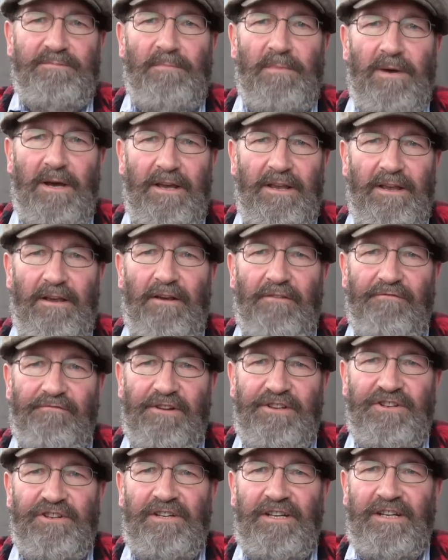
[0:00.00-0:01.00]
my
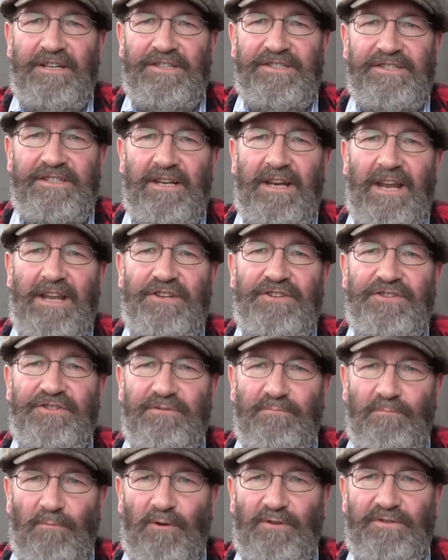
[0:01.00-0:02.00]
original
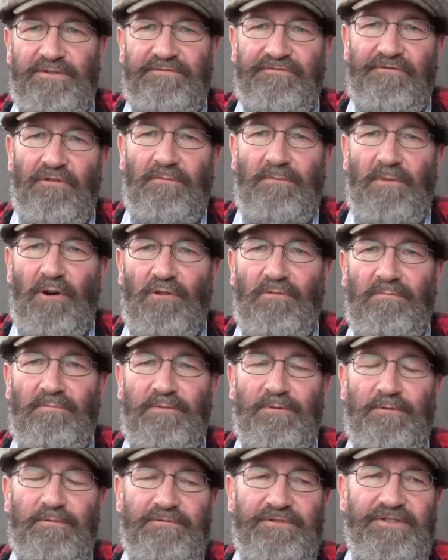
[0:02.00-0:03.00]
installation was from
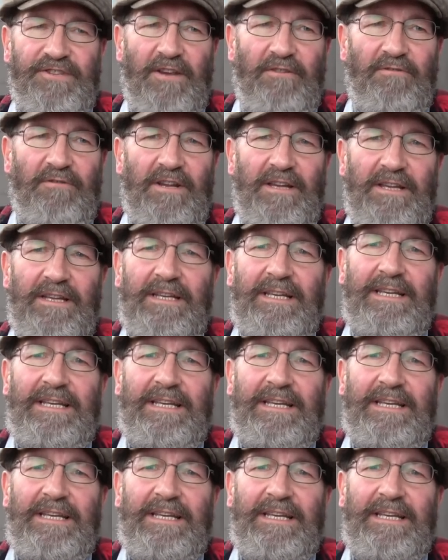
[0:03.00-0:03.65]
Onboard Solar